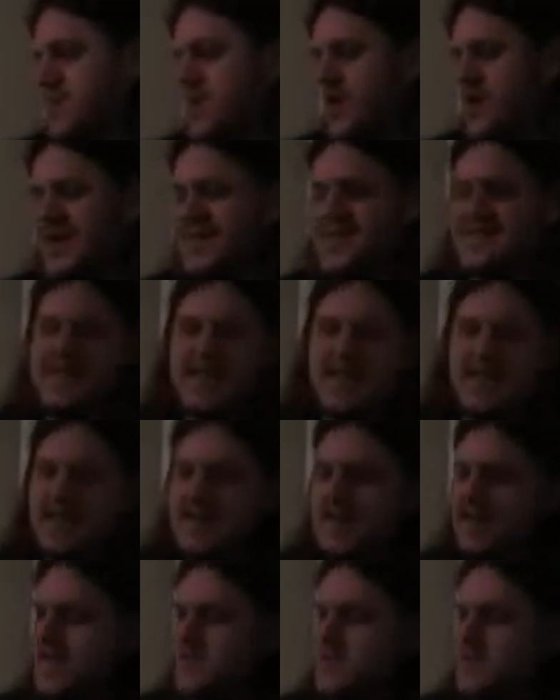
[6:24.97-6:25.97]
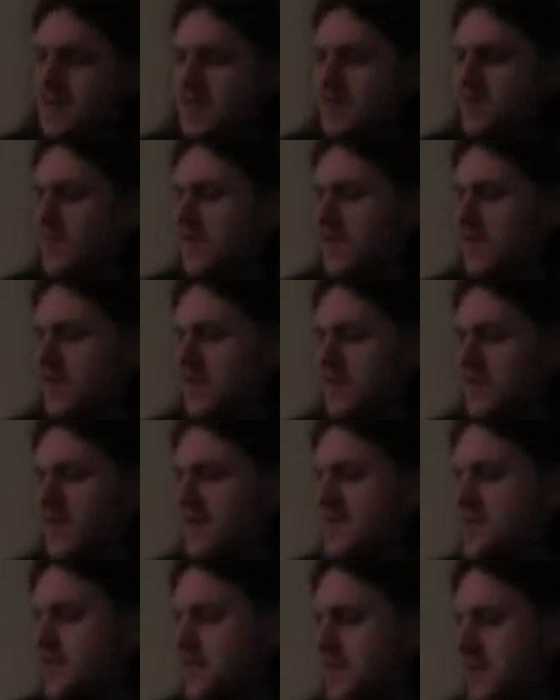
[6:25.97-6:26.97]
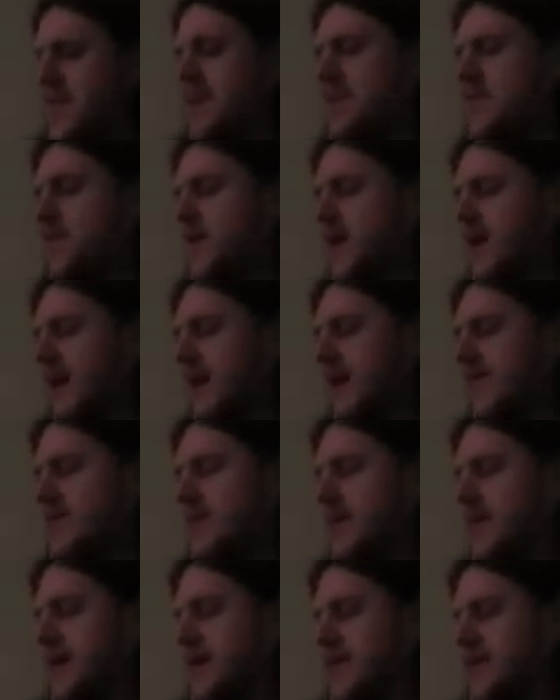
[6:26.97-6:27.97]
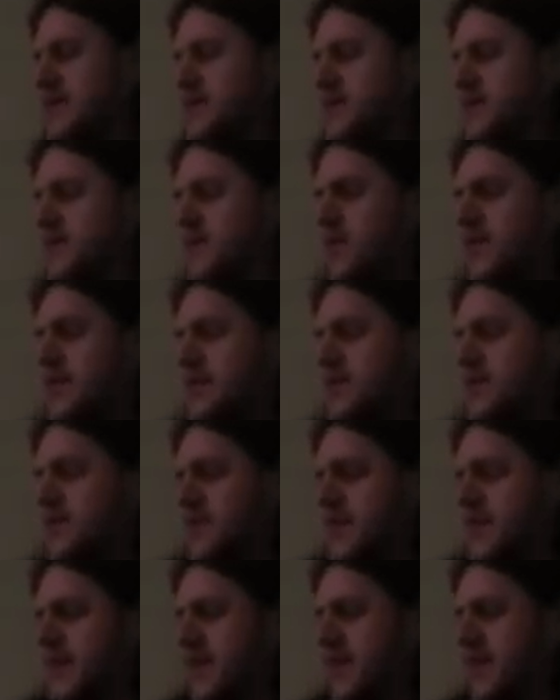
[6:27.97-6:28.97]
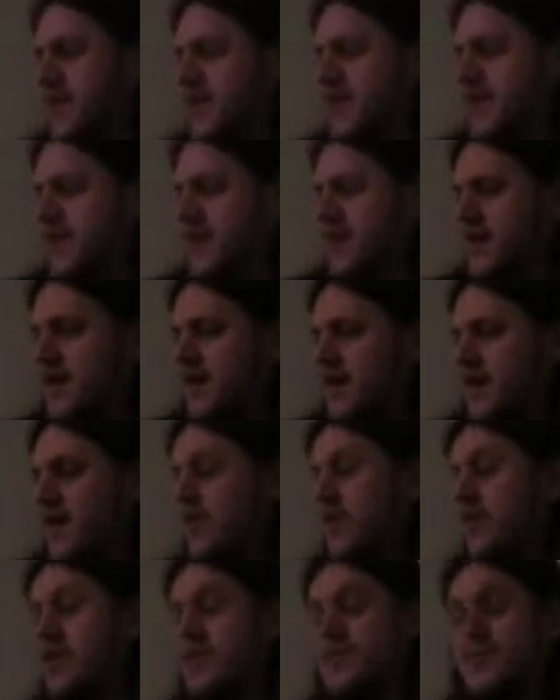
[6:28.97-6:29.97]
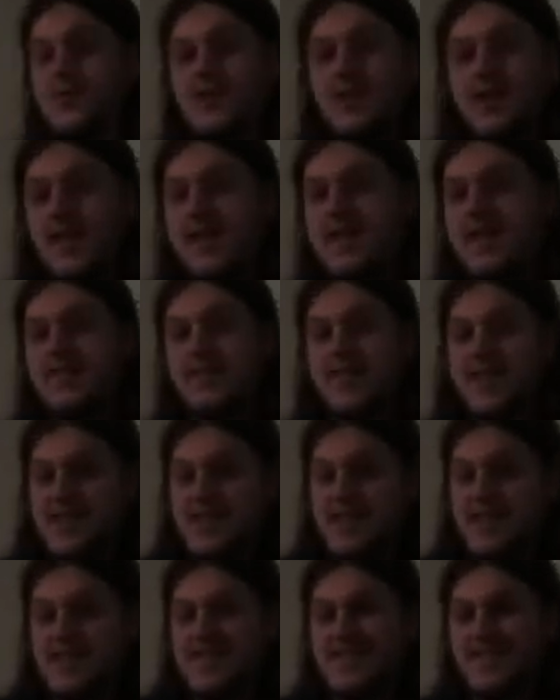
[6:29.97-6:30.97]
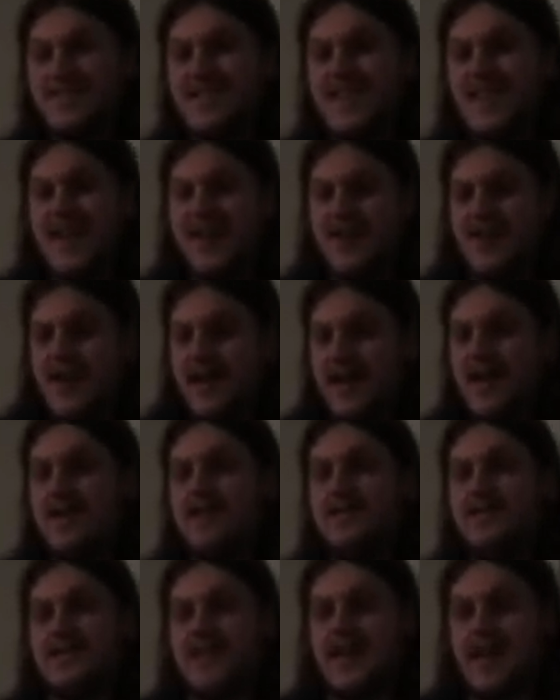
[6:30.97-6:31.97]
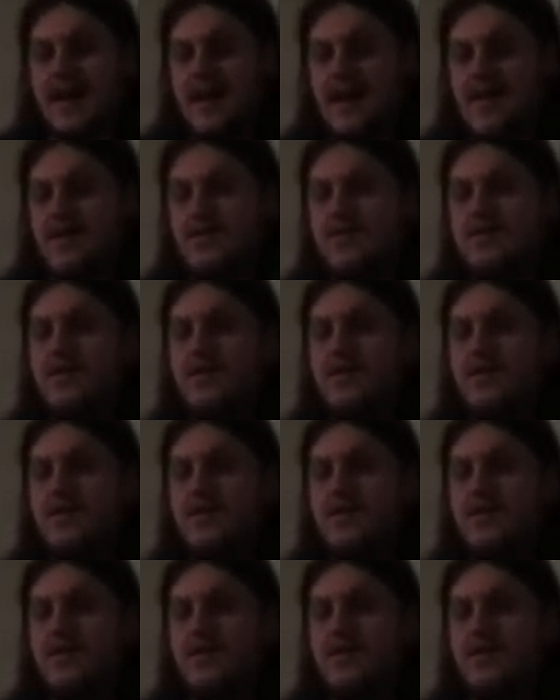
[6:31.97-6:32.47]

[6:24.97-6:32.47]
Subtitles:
I guess second to last, but the last beat we have is going to be, we're going to put the 11 in the snare hand now.